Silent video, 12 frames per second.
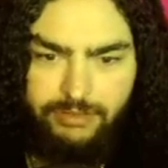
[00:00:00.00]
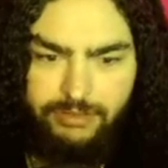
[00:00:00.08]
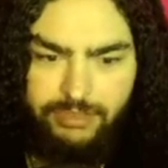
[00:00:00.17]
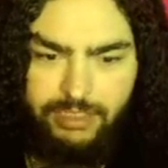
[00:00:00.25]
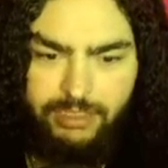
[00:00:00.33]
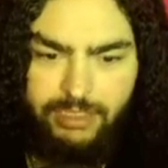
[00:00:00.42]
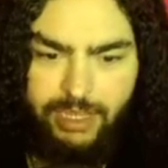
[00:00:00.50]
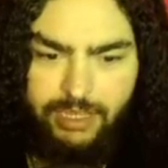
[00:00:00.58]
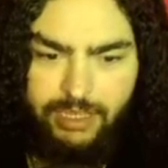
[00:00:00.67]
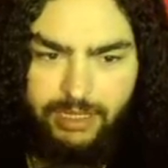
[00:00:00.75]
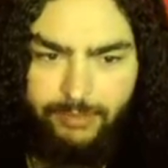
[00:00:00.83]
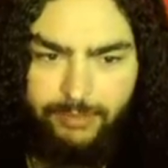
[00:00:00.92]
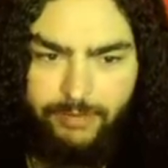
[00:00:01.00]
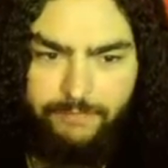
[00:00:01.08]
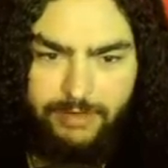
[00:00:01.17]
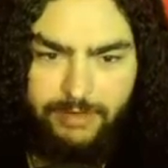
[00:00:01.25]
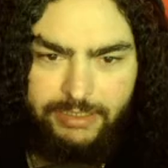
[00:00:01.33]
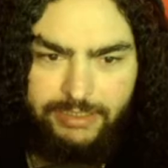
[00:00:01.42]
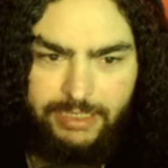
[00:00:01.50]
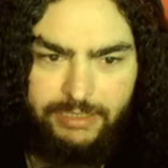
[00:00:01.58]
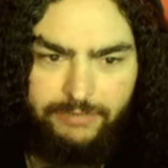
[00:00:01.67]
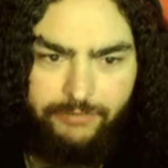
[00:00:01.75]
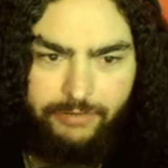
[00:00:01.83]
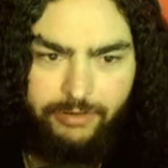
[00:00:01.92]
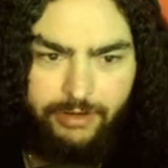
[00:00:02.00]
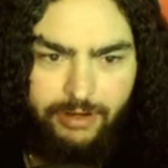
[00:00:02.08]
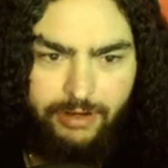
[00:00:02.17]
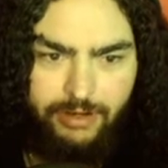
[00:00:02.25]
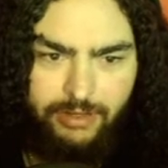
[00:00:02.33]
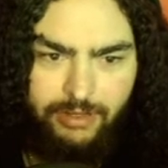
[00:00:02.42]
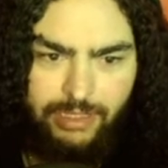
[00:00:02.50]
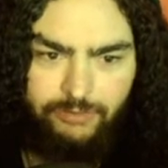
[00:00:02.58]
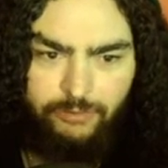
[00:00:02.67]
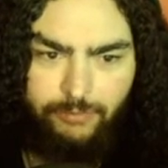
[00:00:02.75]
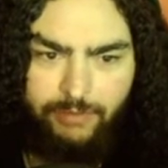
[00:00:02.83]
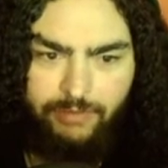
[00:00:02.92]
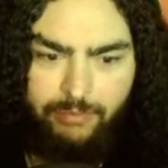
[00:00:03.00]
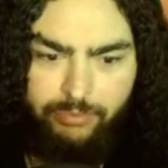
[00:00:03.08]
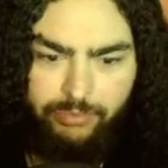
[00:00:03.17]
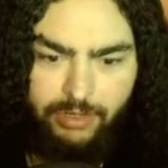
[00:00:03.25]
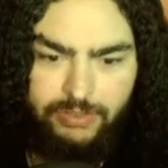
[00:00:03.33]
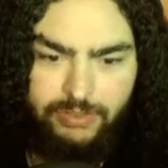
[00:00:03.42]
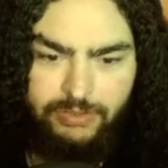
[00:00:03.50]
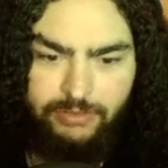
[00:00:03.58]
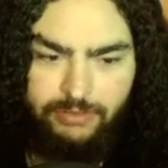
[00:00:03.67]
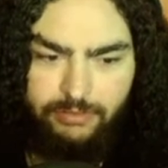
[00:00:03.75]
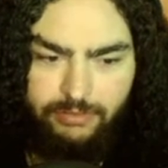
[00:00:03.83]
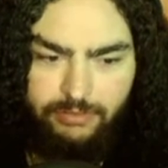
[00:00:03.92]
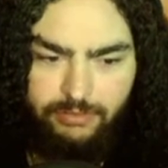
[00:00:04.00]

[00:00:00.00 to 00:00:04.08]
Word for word: Take that and get out of my face. That's for my Raprasu.